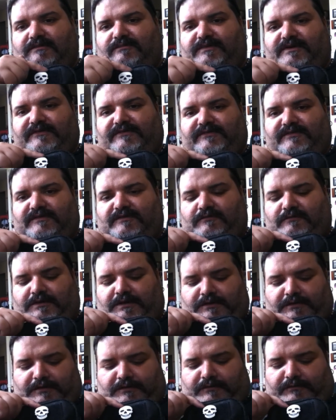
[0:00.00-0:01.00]
And basically
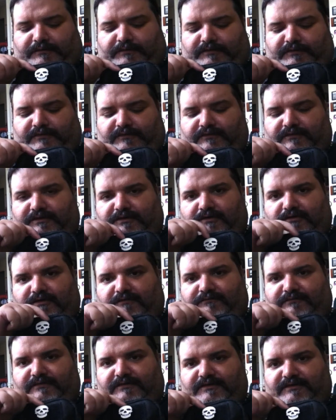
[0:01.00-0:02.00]
what I did was I just cut
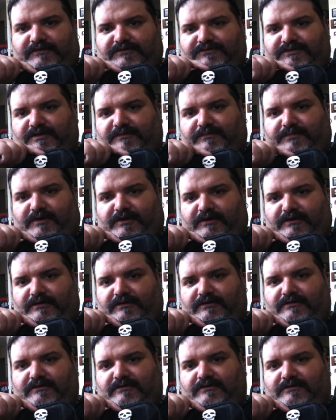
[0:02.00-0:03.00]
off the keychain part
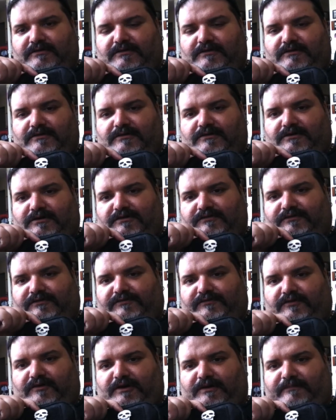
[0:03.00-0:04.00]
on the
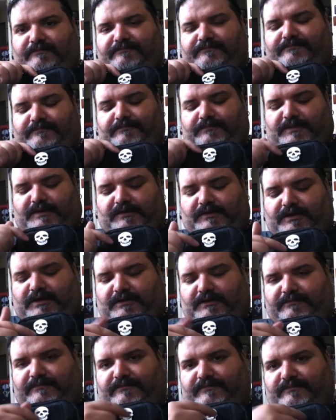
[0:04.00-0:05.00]
top and
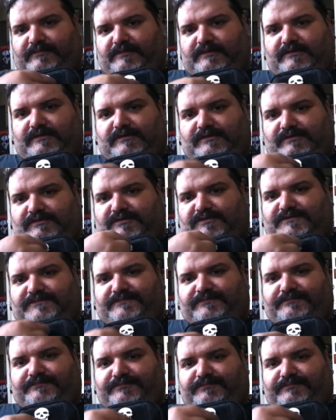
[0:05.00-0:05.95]
then just